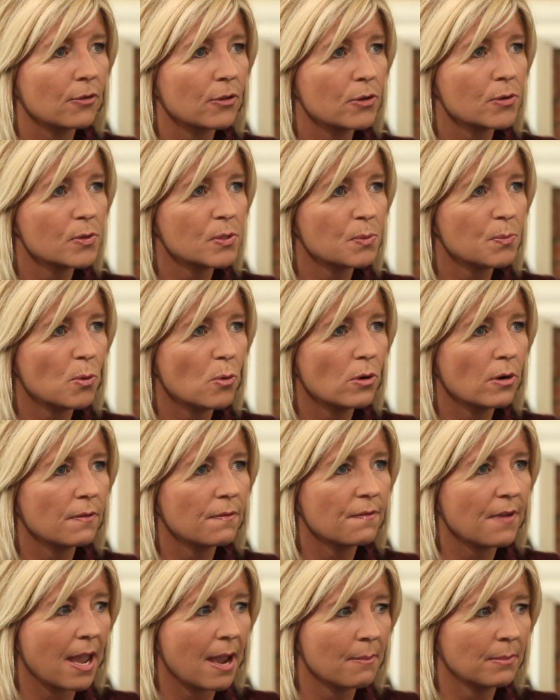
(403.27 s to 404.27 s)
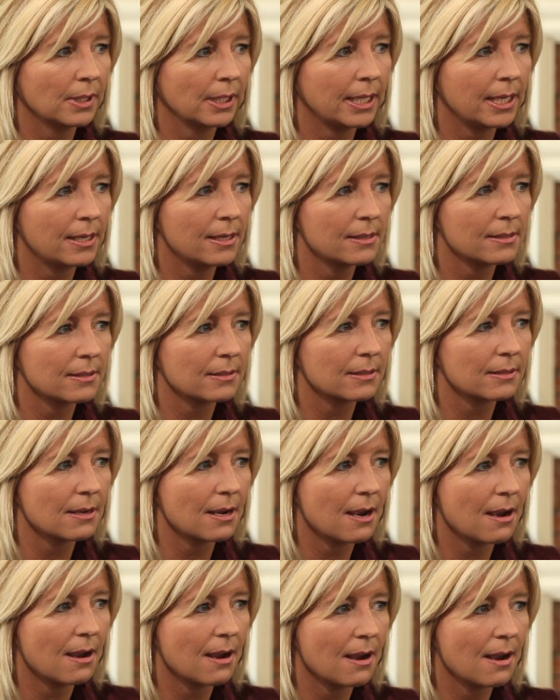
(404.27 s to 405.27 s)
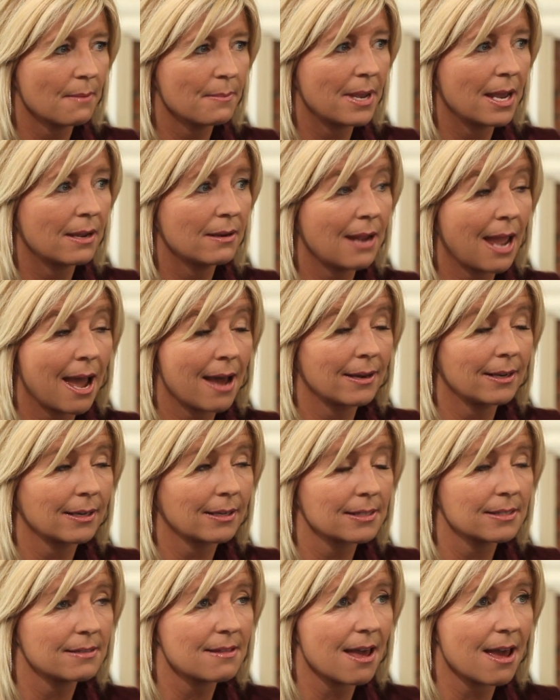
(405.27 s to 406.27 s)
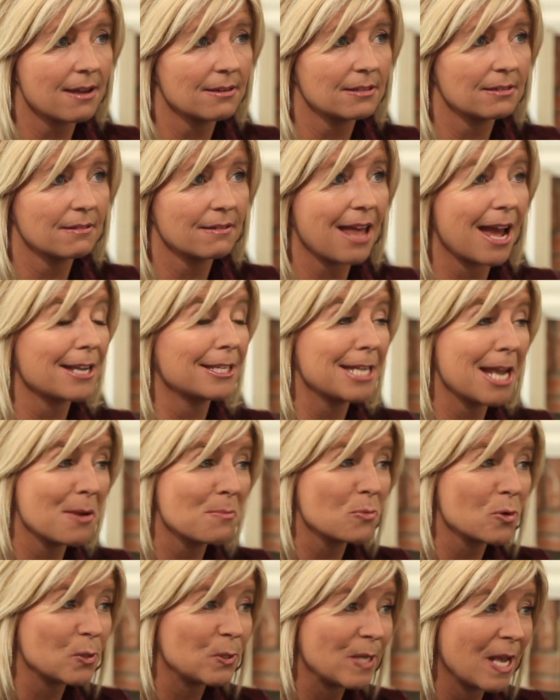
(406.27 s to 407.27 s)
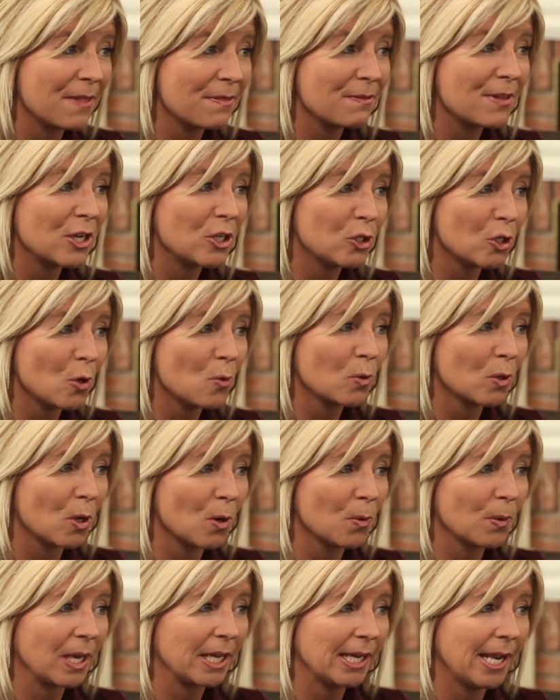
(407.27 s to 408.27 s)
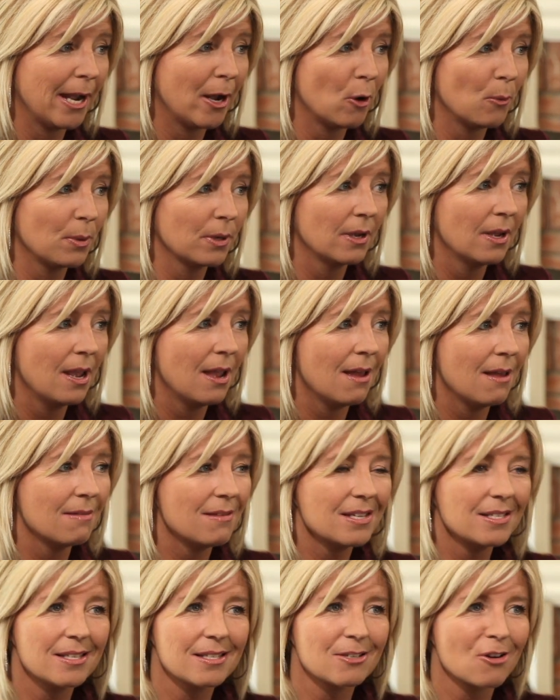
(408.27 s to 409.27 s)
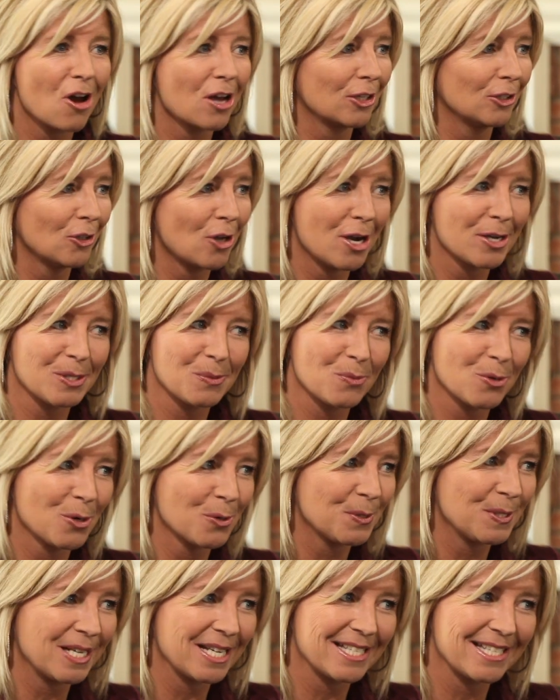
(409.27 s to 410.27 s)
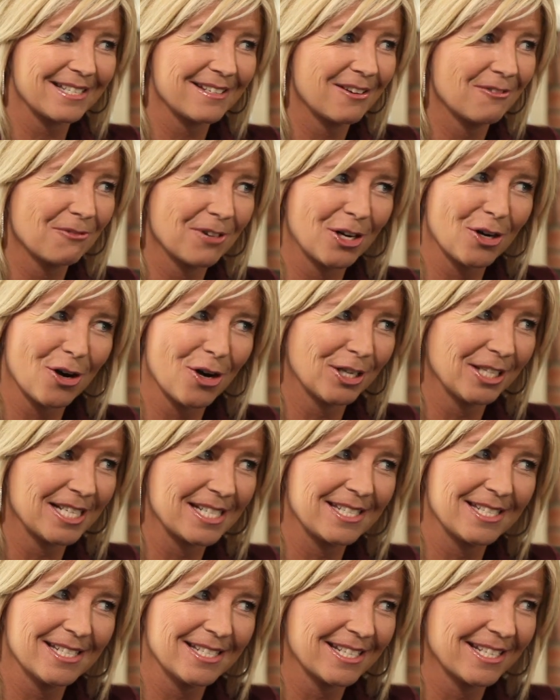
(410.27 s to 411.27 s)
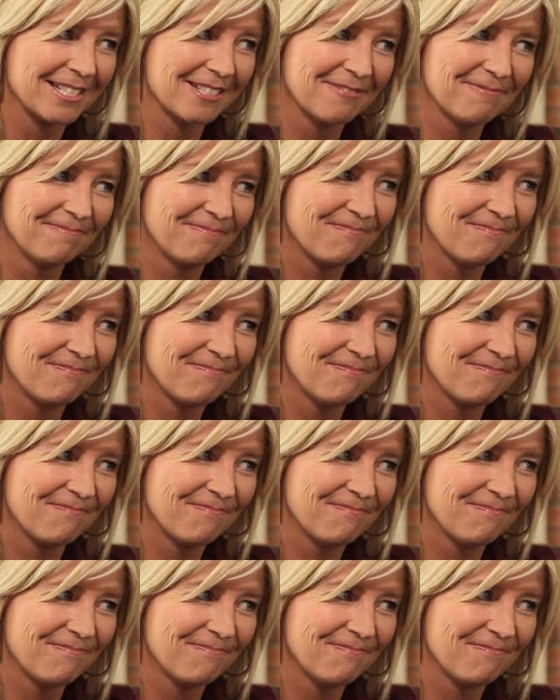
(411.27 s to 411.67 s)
for those poor families and addicts, that 10% that don't go get help, this is not a lost process regardless, is it?